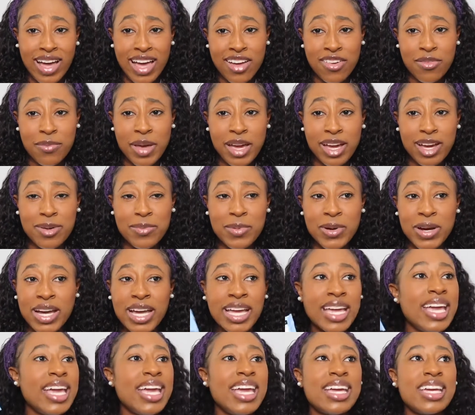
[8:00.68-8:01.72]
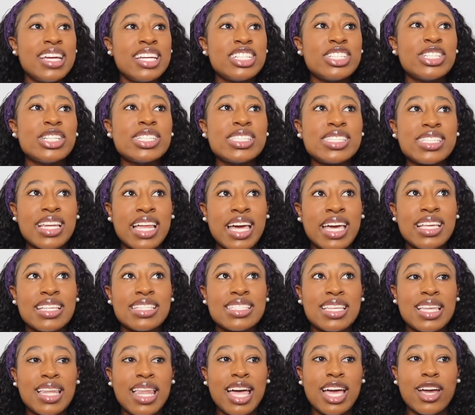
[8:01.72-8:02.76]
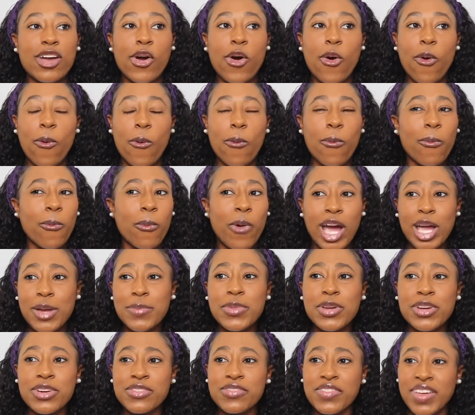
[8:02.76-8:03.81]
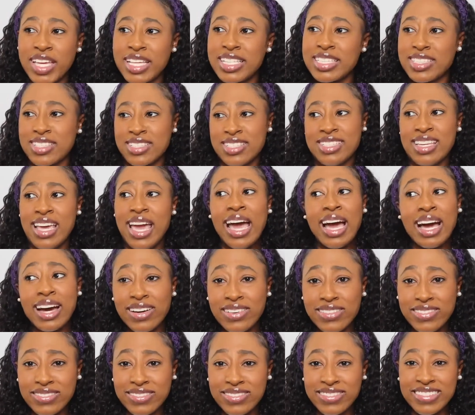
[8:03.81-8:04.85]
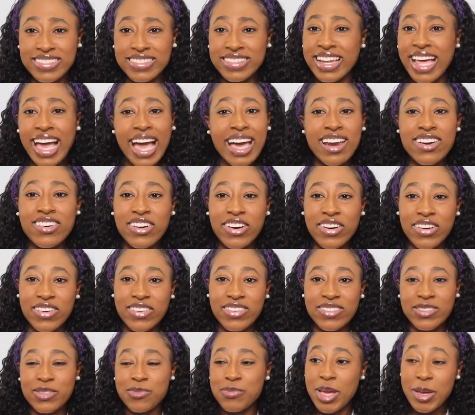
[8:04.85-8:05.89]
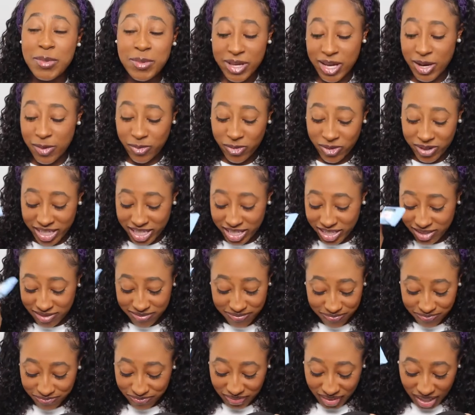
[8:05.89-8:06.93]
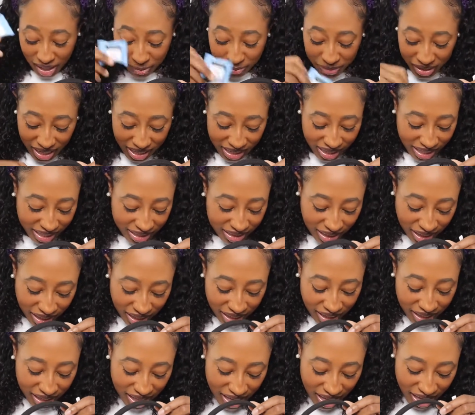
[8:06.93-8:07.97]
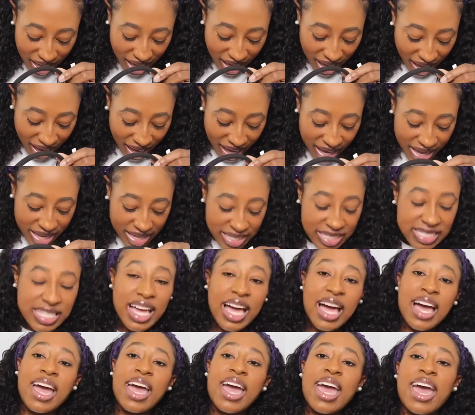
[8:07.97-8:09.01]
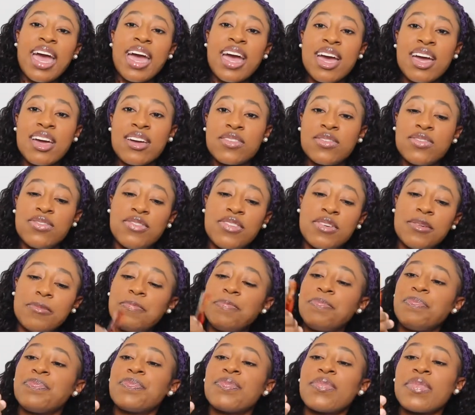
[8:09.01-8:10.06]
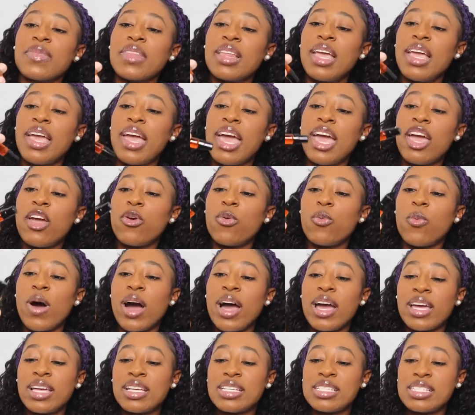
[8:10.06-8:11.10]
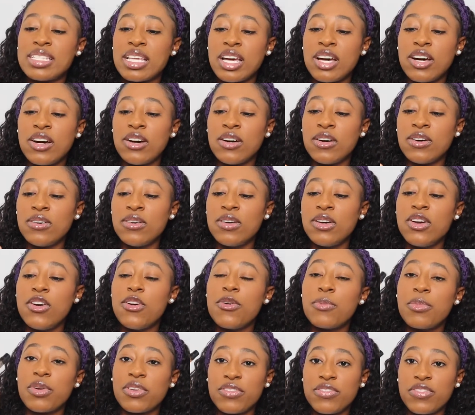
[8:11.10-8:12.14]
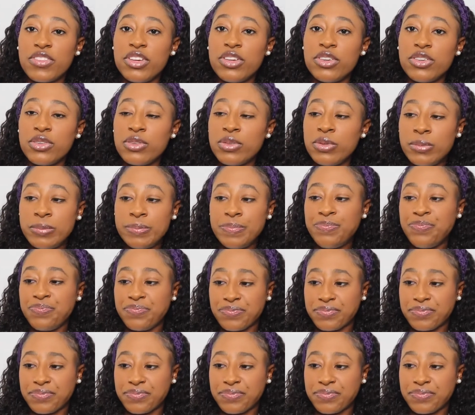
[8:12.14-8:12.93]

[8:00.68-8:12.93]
have makeup on, it's just nice to like wipe your face down. I don't know, maybe I'm weird, but I like that. And I have a YSL perfume,